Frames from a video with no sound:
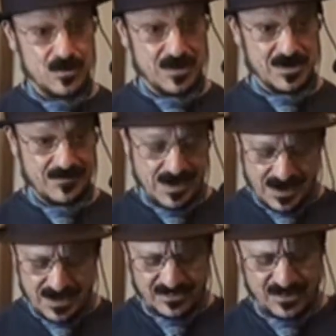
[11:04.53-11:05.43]
Uber.
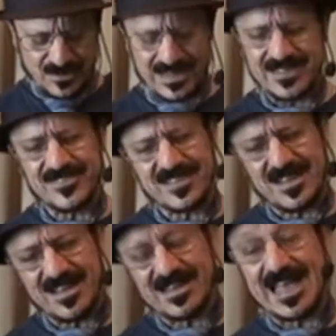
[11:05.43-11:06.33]
So
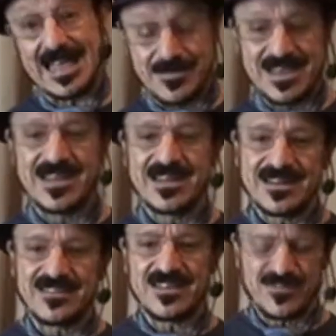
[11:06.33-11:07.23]
Lyft came in,
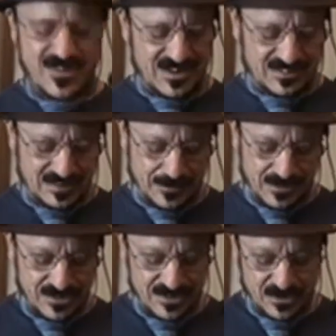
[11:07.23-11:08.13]
and it's very
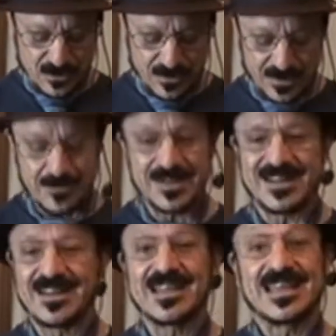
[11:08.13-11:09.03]
similar to Uber, but
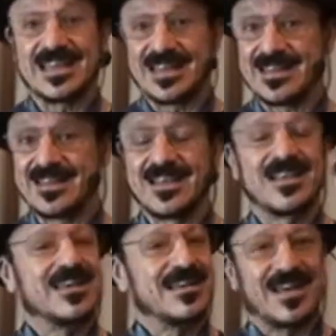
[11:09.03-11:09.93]
again,
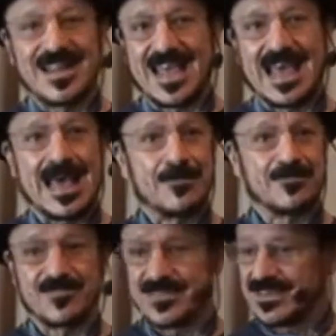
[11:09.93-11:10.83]
an
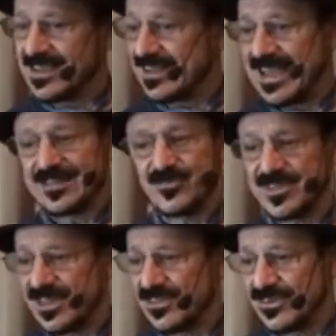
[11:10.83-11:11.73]
app, you connect
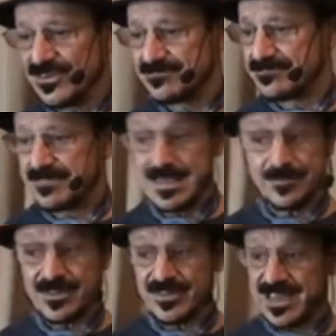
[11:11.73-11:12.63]
with other
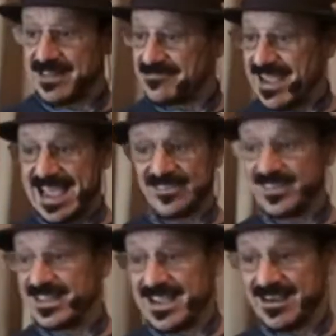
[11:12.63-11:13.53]
people that
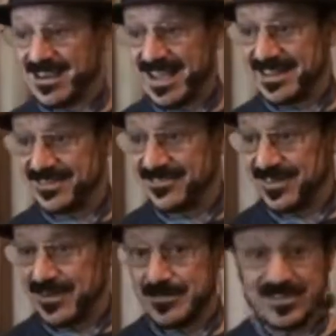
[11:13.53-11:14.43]
actually are kind of
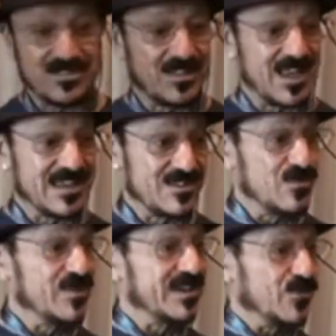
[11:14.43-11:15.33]
very much like
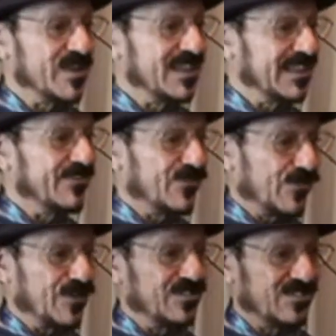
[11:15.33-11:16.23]
you. When Lyft
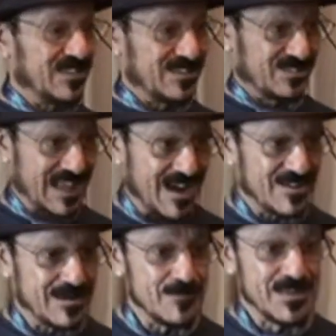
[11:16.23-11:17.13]
first
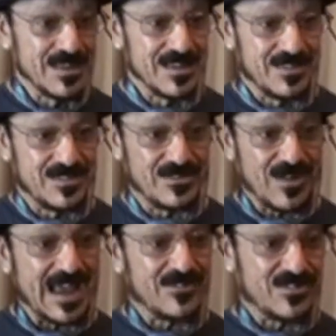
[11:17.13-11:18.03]
started, the
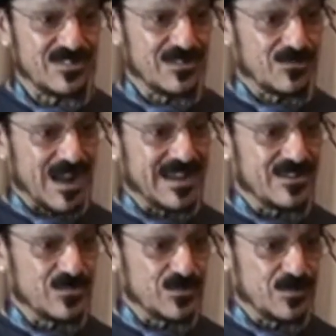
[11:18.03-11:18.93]
drivers and the
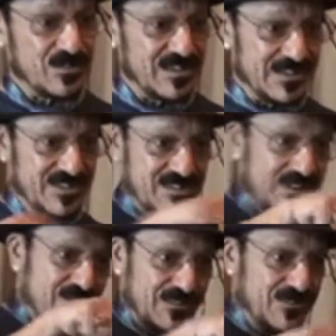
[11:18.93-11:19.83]
riders were supposed to give each
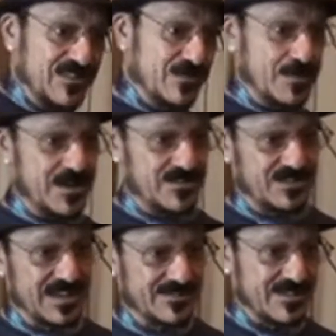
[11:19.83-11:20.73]
other a fist
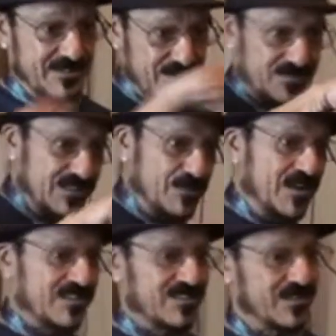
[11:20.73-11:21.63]
punch. Gave them a fist
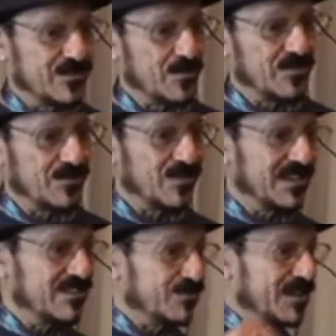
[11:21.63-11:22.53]
punch because they were supposed to
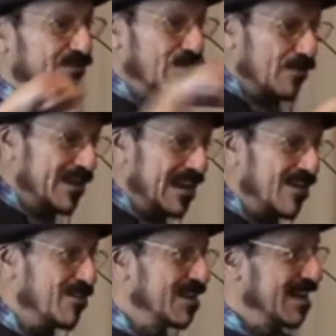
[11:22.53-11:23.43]
really just be affirming
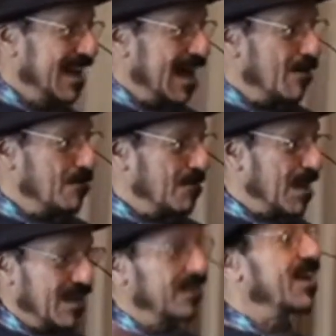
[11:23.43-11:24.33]
how
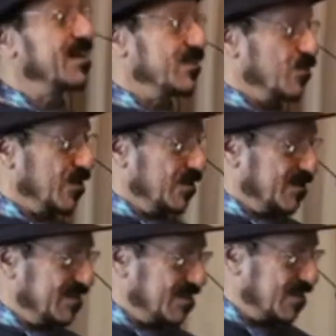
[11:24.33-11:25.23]
alike you were
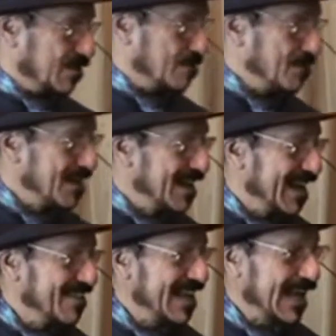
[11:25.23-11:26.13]
to each other.
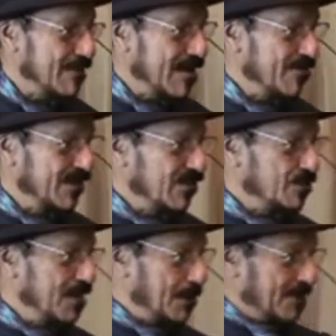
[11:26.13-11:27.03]
And they came up with
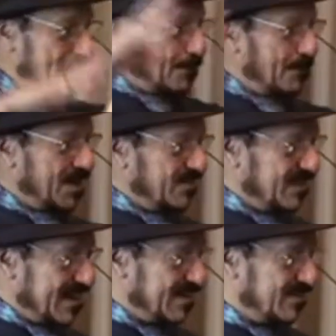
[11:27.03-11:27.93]
those big pink
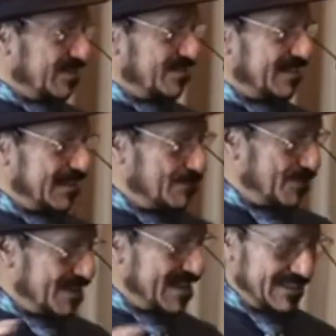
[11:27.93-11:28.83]
mustaches that they
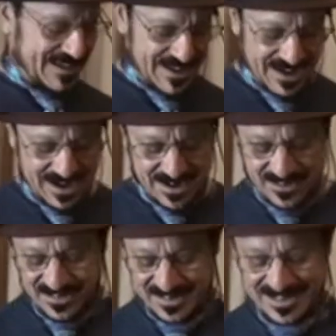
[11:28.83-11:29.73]
put on the
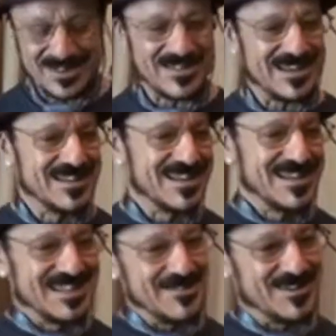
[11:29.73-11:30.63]
cars, and you know
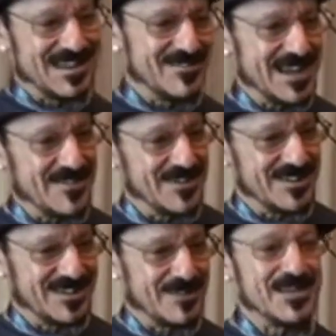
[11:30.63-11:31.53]
they were having
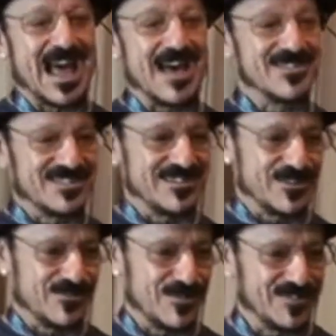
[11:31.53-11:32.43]
a, I mean, obviously
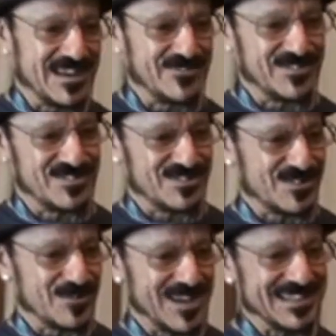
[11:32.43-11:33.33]
they're from San
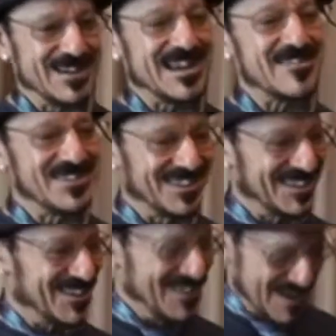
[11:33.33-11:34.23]
Francisco, right? They're having a
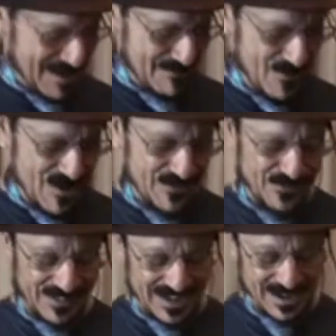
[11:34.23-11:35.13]
little more
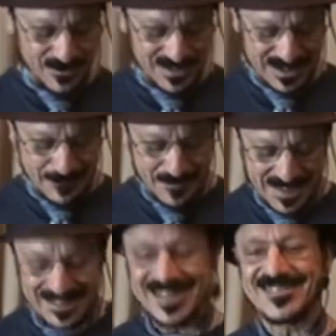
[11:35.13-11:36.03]
flair with it.
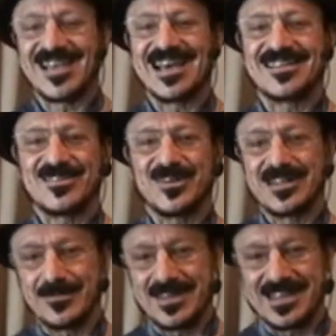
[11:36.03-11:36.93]
They decided to
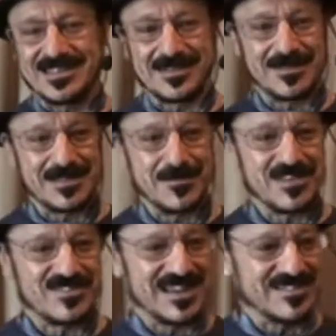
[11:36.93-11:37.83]
eliminate the
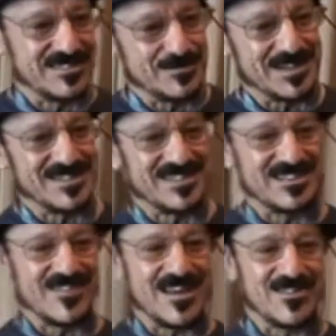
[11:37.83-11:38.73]
mustaches because
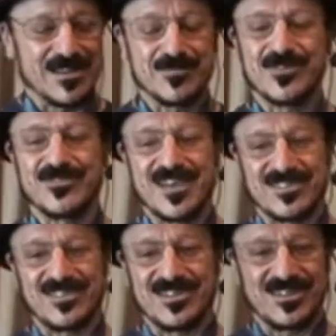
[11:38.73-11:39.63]
they found that
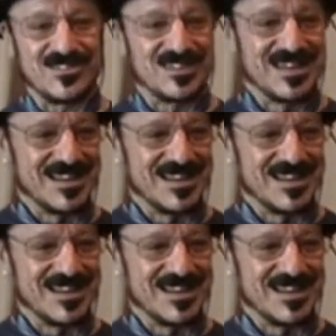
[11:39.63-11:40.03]
professionals,